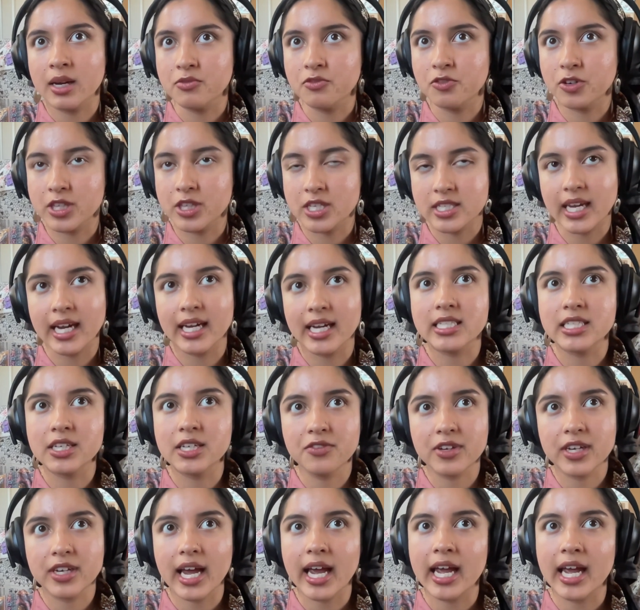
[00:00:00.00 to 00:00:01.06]
for the
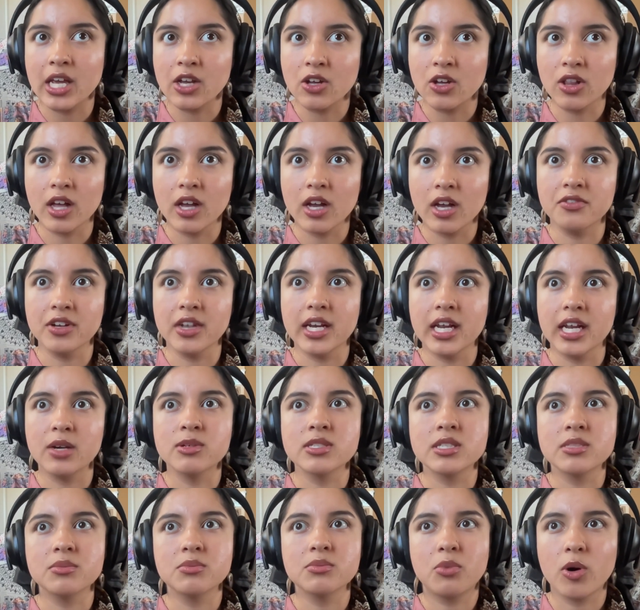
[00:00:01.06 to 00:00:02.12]
scientific angle of it, it
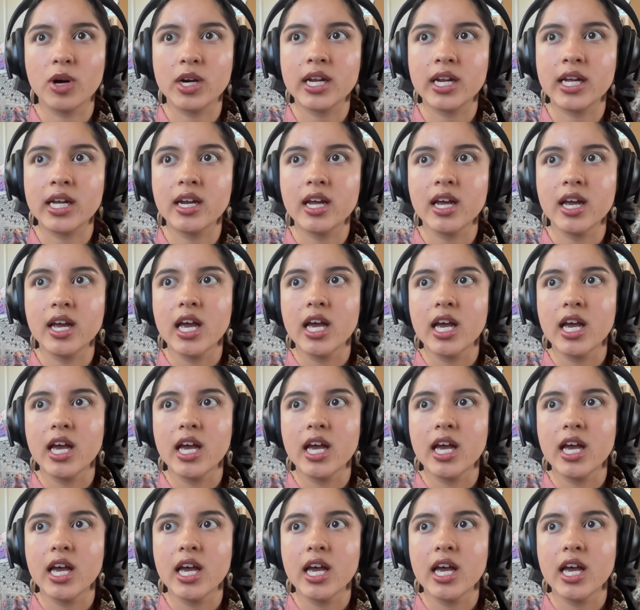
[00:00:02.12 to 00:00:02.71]
was important